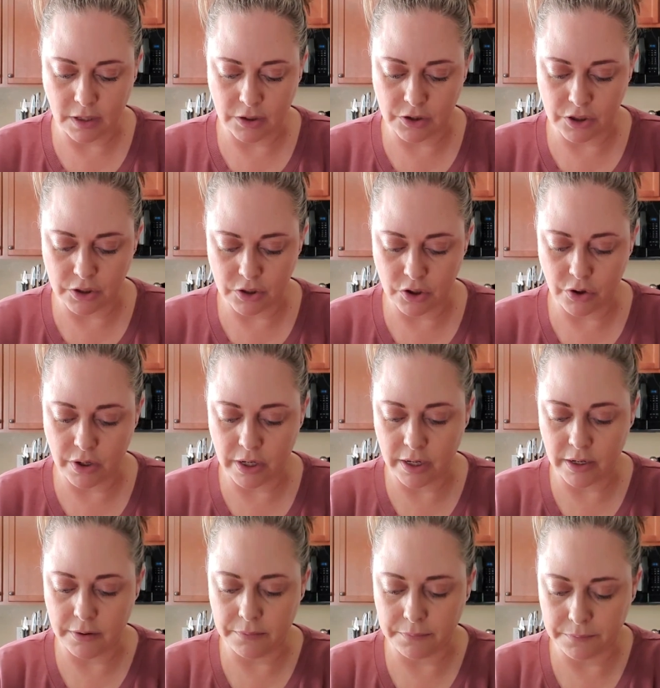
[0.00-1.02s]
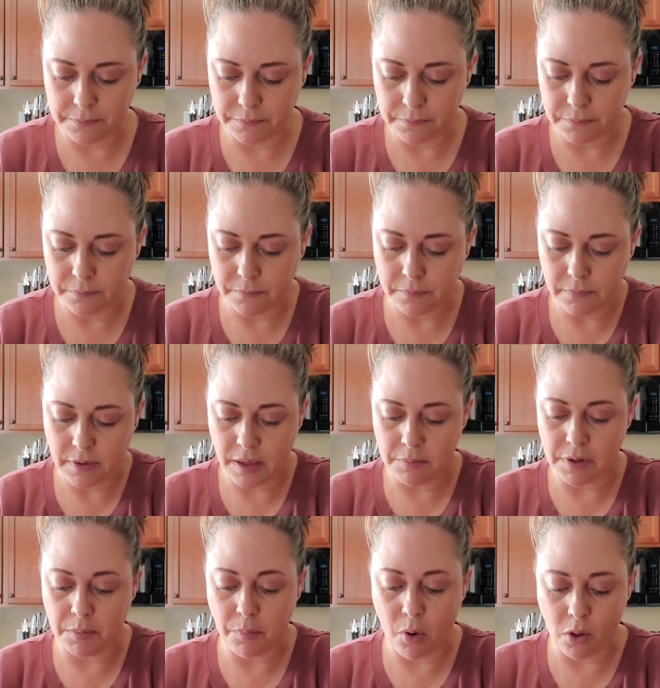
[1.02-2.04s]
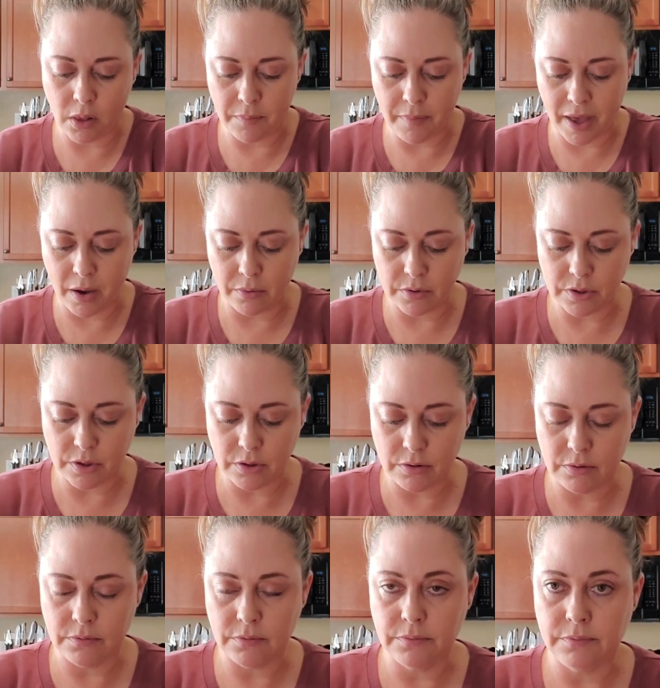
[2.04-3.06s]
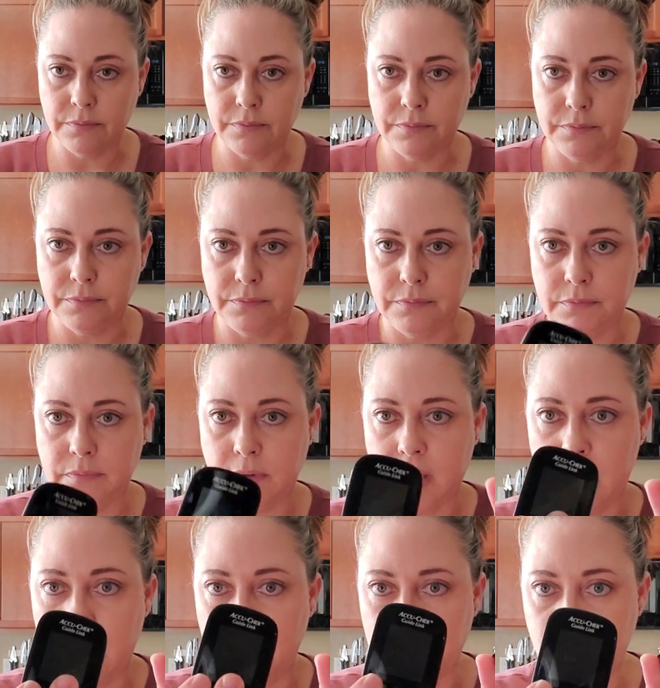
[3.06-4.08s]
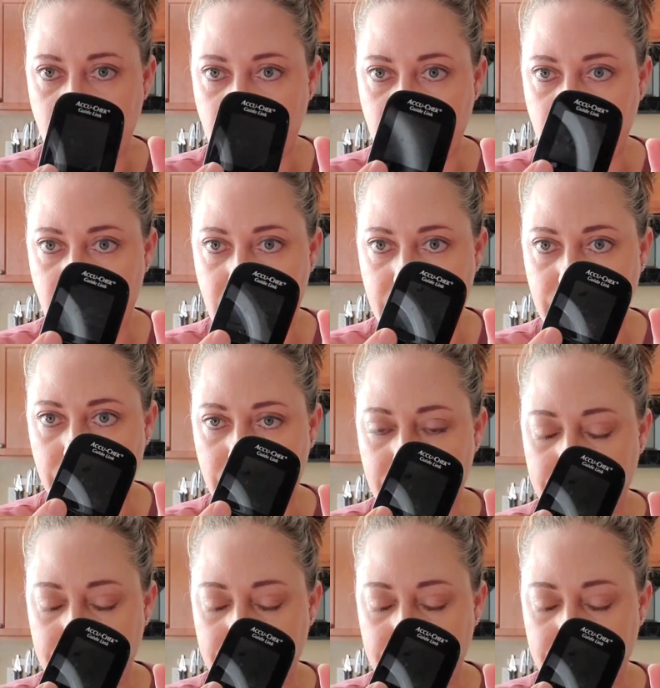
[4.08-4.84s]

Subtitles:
I'll just show you here. I'm going to pull them out and show you when I do